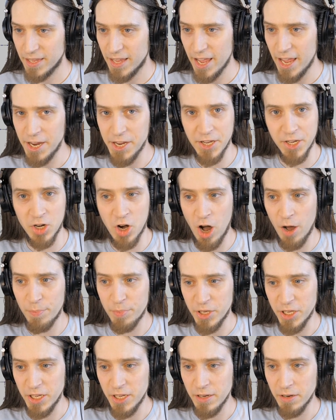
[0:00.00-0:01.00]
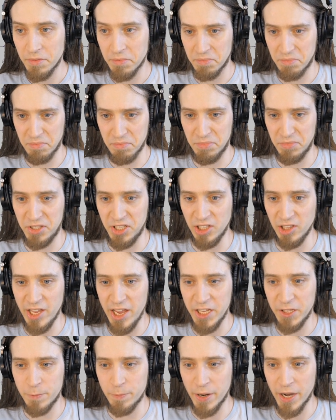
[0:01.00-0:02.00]
a copy
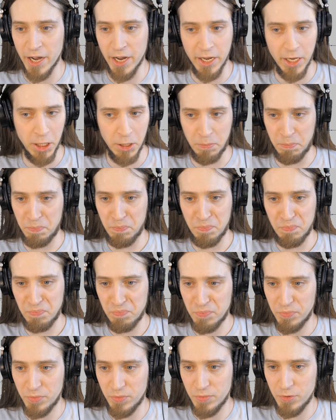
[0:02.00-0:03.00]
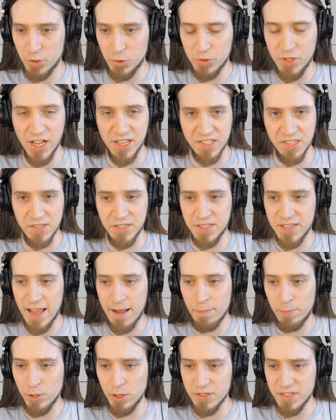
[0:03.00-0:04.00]
delayed by 2 dozen
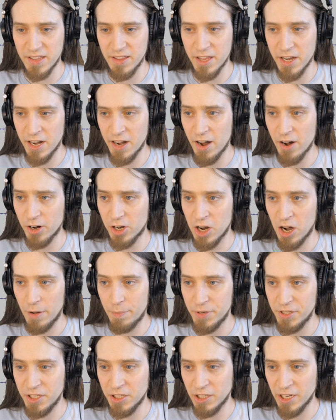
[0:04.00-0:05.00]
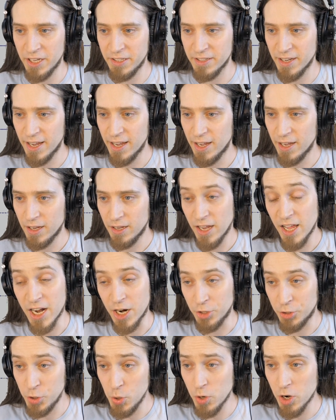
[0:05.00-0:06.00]
samples, and then another copy delayed, and
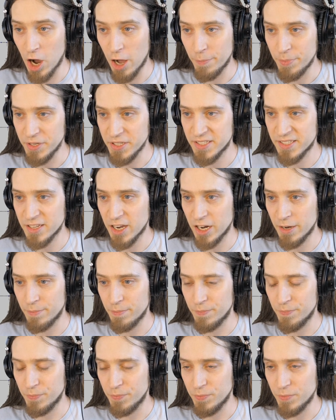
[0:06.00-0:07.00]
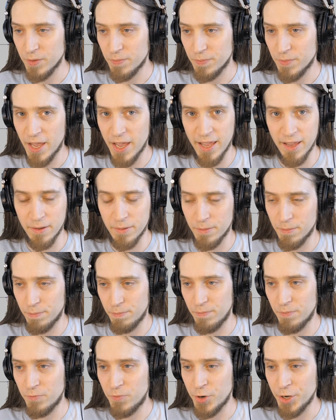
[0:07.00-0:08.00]
our two copies side
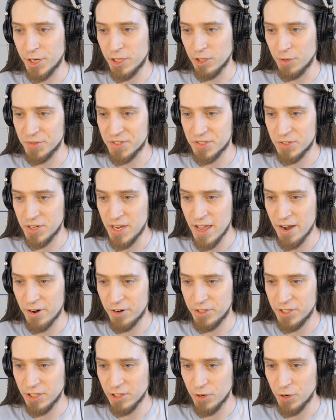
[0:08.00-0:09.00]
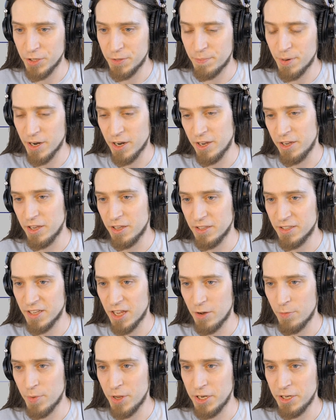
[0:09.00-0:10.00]
very close together delayed by
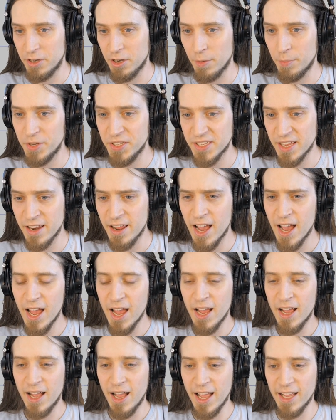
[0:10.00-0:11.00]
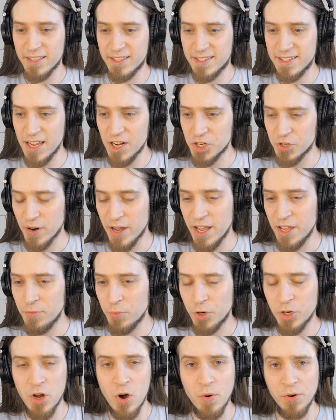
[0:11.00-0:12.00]
how many copies, and etc. And
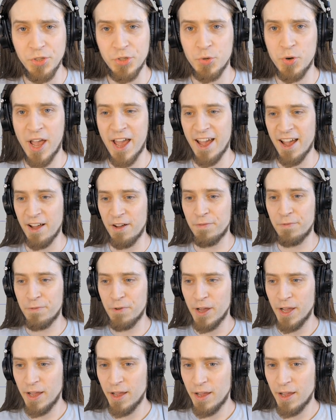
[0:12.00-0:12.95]
we're going to have